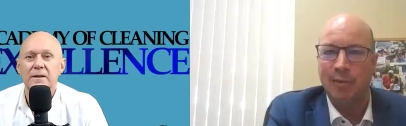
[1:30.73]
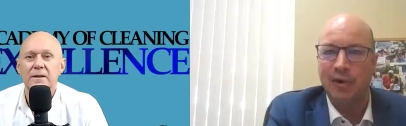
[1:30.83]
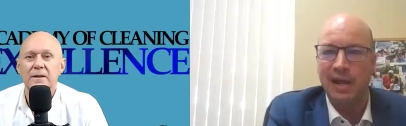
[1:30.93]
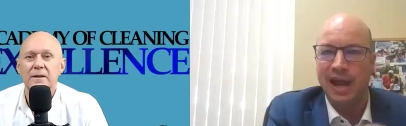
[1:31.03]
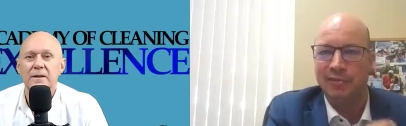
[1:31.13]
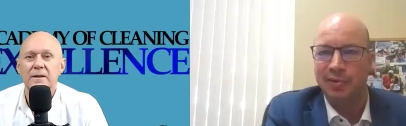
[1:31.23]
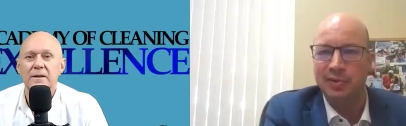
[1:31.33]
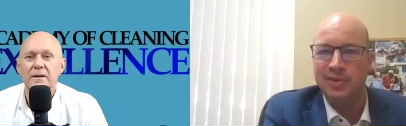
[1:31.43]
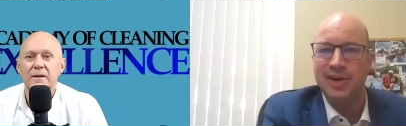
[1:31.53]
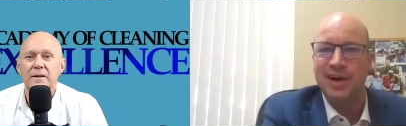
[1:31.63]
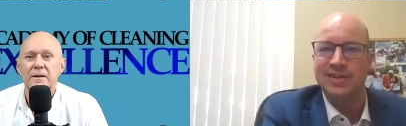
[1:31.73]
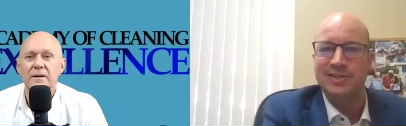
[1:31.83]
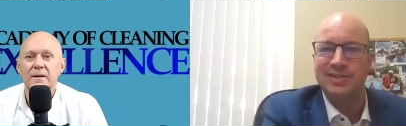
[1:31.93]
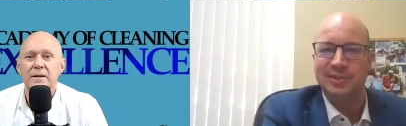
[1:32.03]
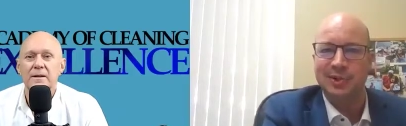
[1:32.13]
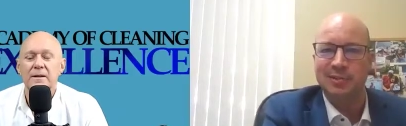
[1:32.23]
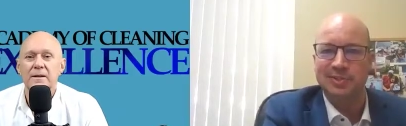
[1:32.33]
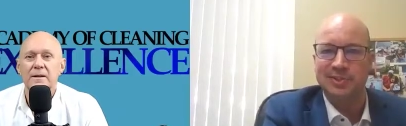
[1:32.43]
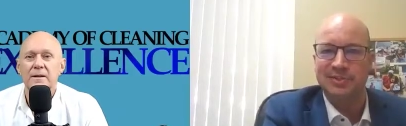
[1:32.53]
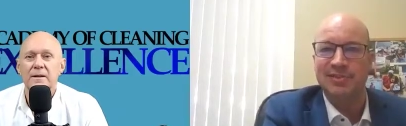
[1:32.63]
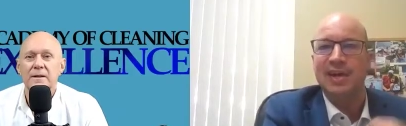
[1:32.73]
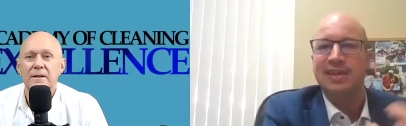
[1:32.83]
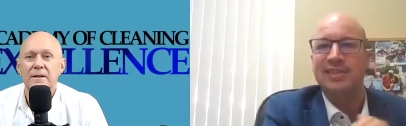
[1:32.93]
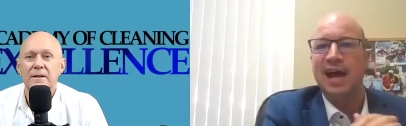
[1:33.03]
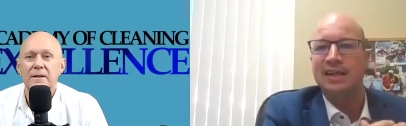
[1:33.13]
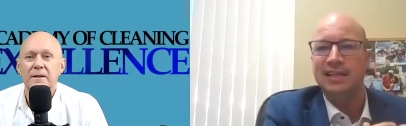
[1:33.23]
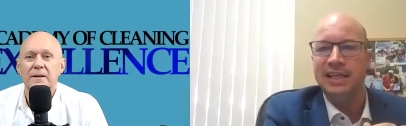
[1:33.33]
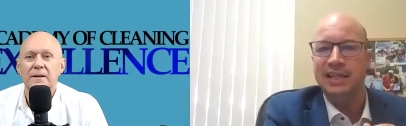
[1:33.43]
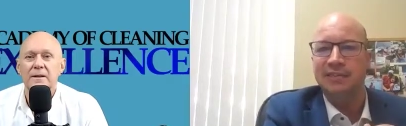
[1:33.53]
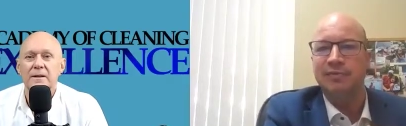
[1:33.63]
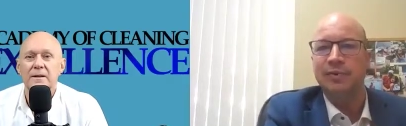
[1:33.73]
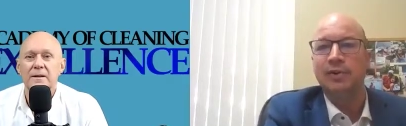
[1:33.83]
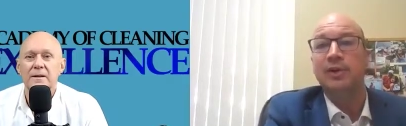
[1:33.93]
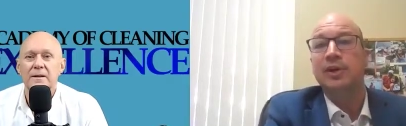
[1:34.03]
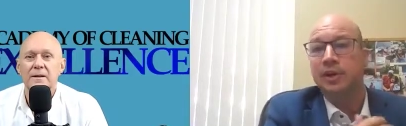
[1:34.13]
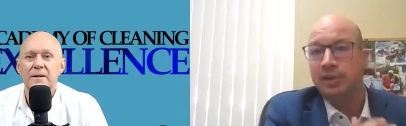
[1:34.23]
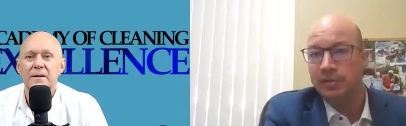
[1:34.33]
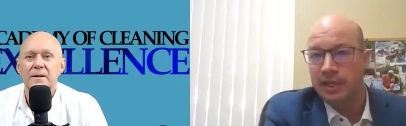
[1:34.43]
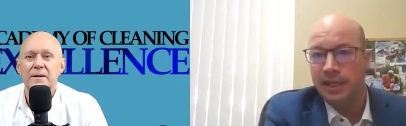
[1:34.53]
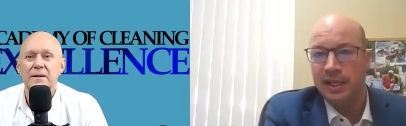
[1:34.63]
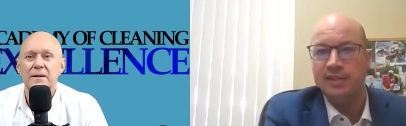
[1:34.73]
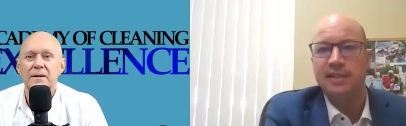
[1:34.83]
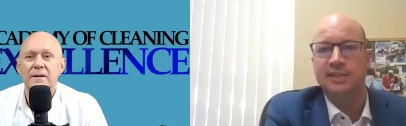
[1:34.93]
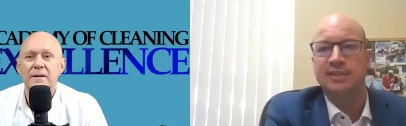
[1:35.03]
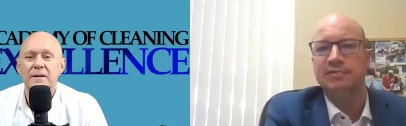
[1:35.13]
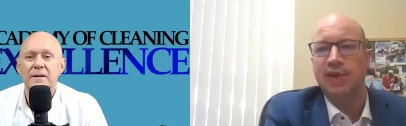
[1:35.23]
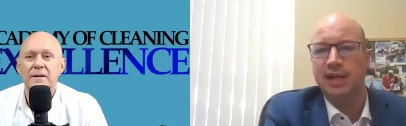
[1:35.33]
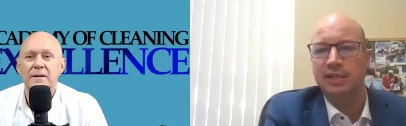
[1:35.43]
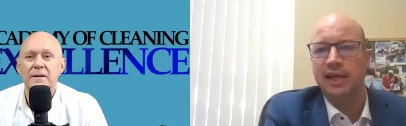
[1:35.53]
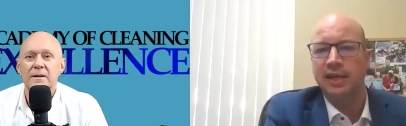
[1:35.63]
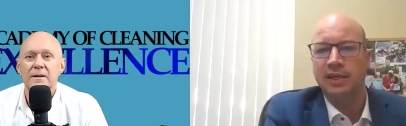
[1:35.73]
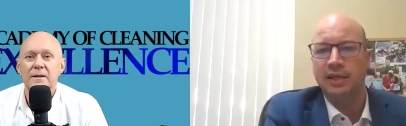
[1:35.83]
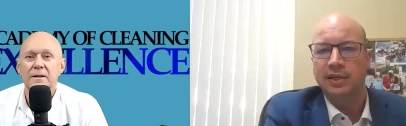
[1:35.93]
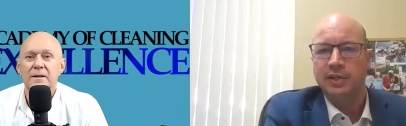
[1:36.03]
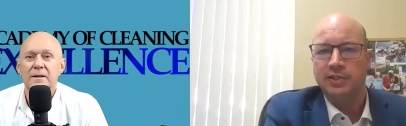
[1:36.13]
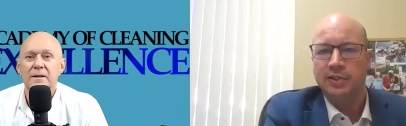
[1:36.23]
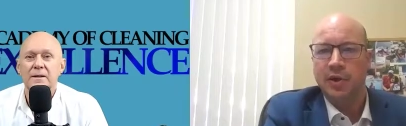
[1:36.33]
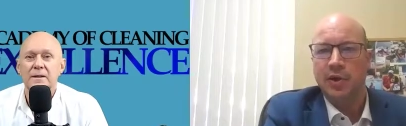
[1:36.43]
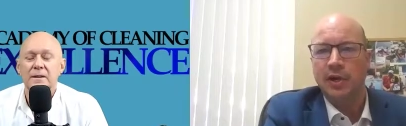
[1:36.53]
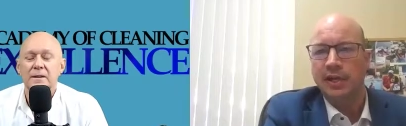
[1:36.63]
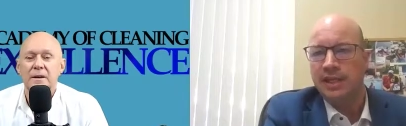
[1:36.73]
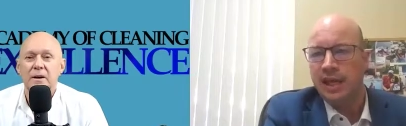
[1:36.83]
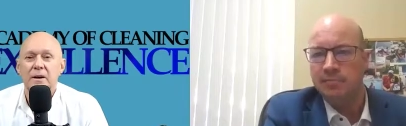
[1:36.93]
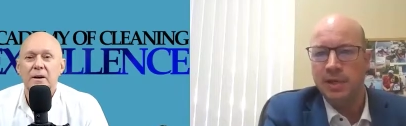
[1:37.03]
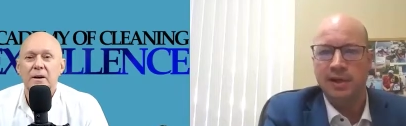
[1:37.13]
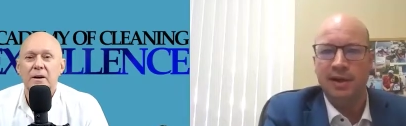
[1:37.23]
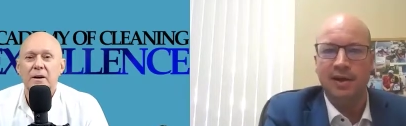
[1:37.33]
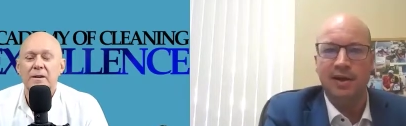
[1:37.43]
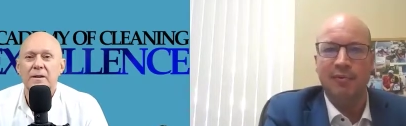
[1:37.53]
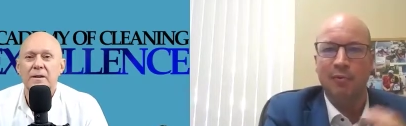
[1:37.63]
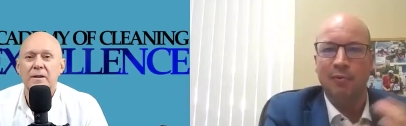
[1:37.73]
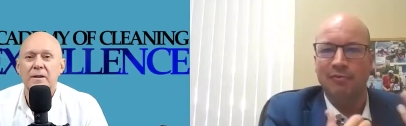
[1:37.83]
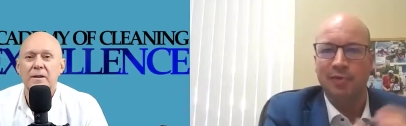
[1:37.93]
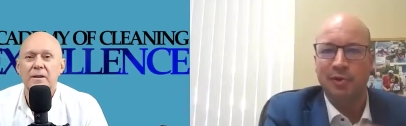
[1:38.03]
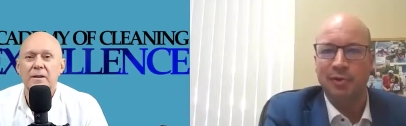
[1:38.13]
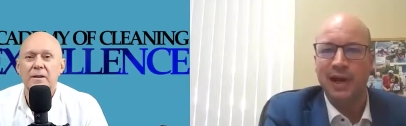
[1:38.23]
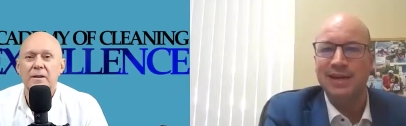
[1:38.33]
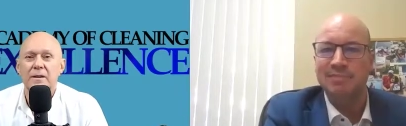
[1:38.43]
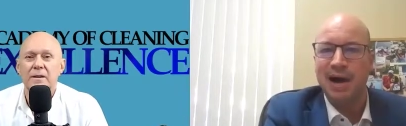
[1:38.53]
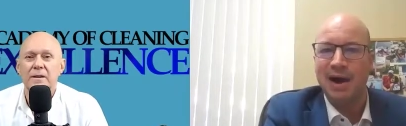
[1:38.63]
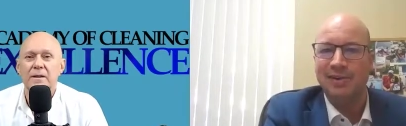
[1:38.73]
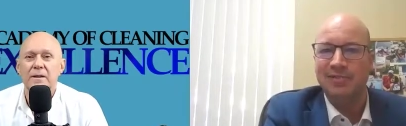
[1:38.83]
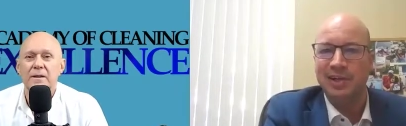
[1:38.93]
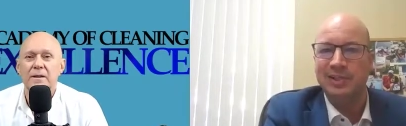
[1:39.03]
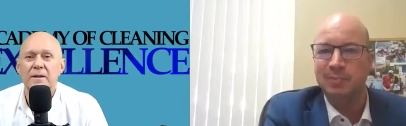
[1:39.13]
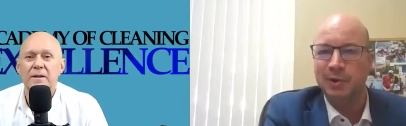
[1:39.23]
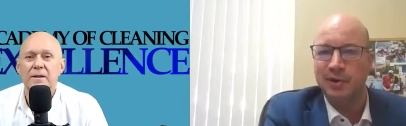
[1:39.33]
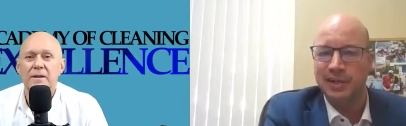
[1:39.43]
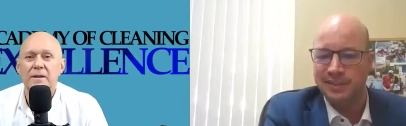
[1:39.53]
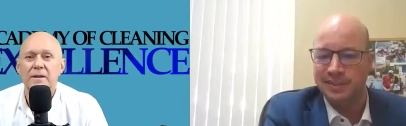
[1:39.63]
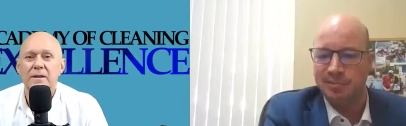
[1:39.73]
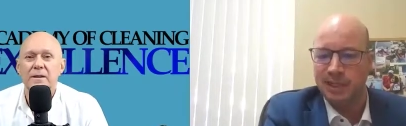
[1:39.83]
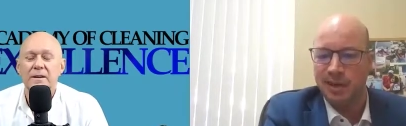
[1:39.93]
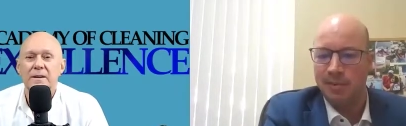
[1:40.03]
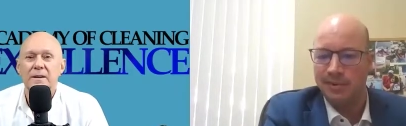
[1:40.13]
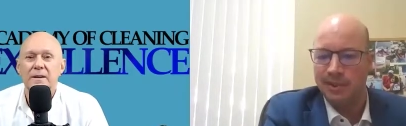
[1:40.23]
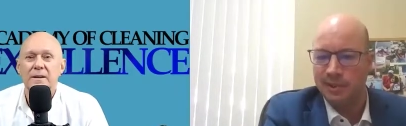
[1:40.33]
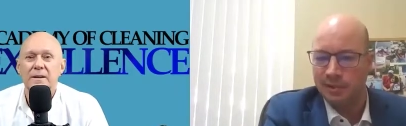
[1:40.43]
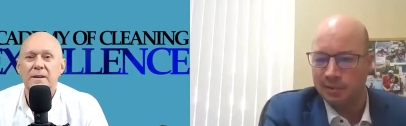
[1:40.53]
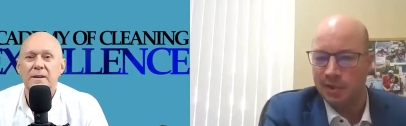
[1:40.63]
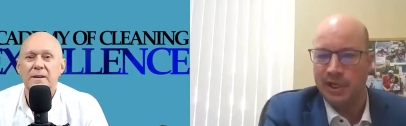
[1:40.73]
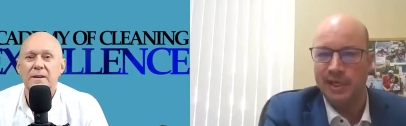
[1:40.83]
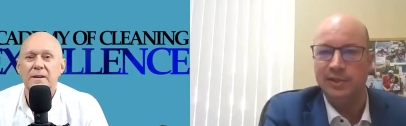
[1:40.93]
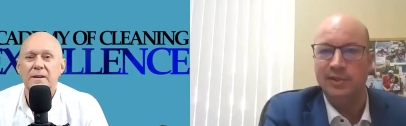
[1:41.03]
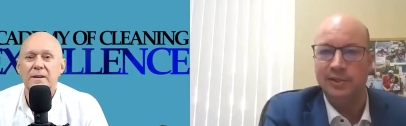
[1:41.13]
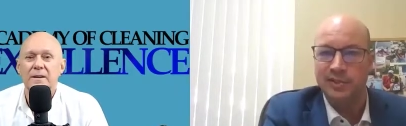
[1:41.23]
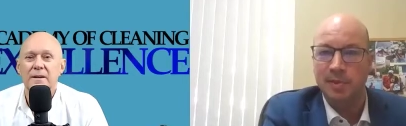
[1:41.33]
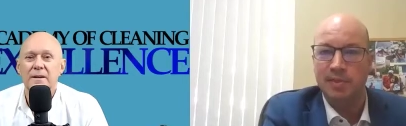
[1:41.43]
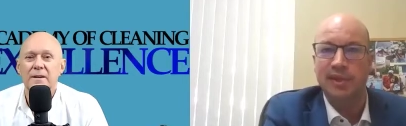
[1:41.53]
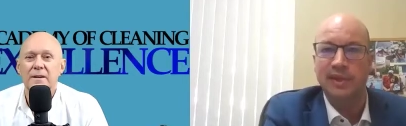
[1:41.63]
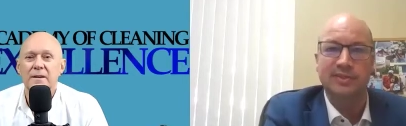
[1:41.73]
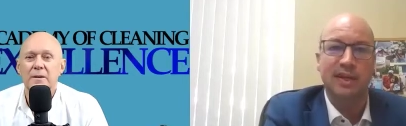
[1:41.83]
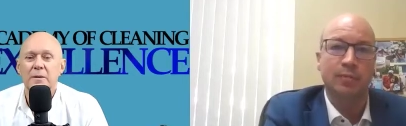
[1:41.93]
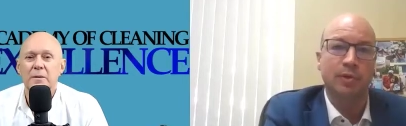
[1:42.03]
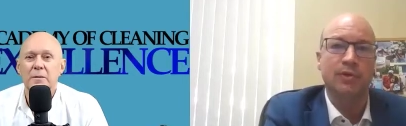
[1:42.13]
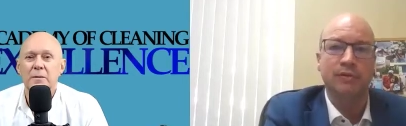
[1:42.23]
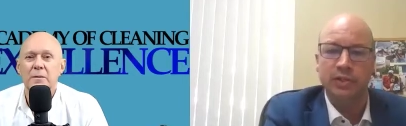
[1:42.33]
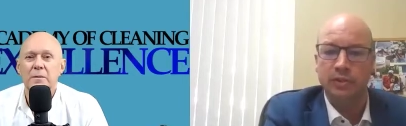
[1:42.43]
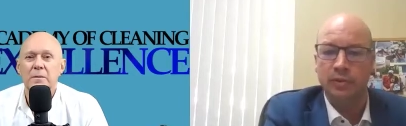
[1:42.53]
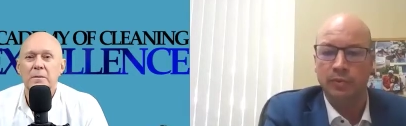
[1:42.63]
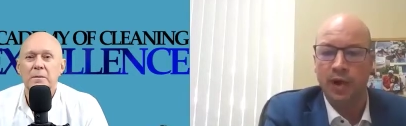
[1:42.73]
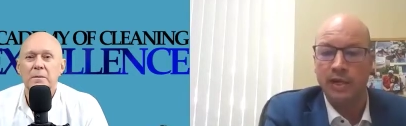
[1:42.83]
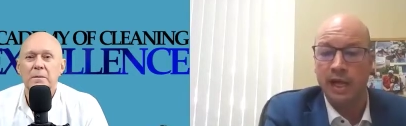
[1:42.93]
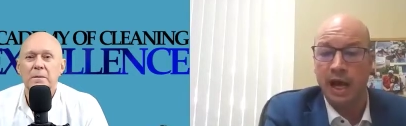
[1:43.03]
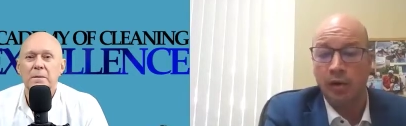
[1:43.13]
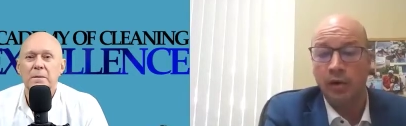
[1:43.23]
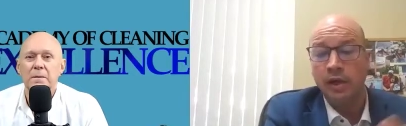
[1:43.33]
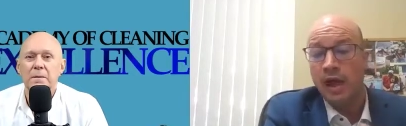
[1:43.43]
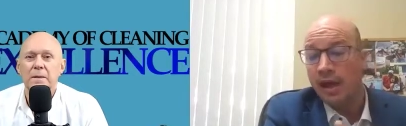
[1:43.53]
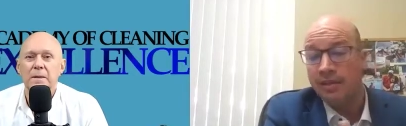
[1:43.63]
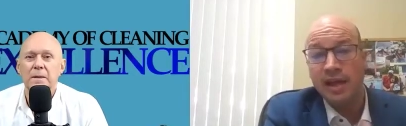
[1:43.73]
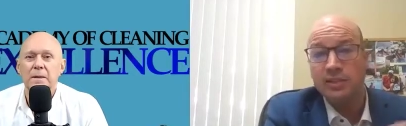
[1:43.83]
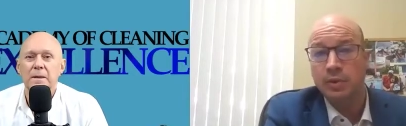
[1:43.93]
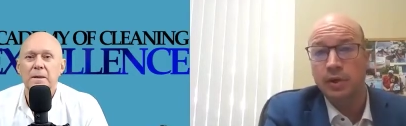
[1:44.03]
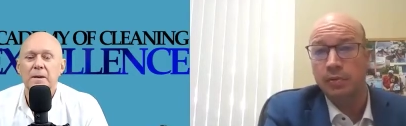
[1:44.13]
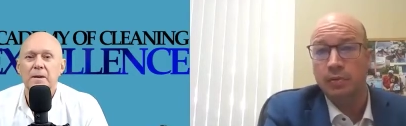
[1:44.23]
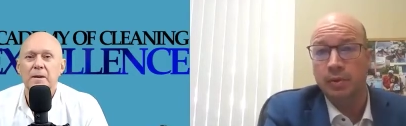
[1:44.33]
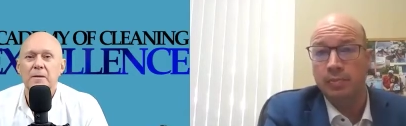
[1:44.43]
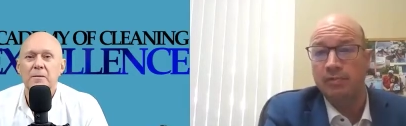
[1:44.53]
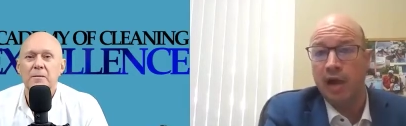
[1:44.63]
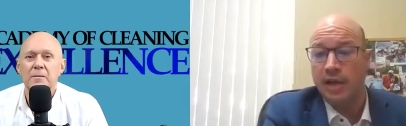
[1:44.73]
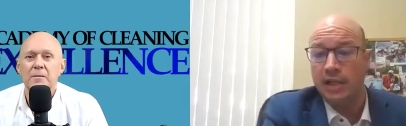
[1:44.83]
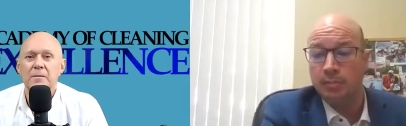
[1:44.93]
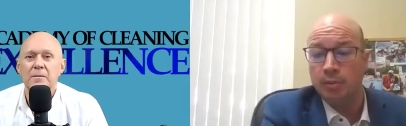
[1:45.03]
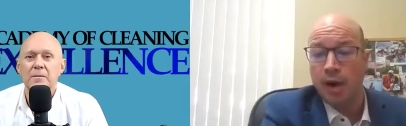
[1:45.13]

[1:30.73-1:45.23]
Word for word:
Speaker 1: at what everyone does in terms of that need for cleaning and disinfecting. So it gave me a, a great amount of experience to be able to look into some of the things that I'm currently doing right now. And that's where we're providing a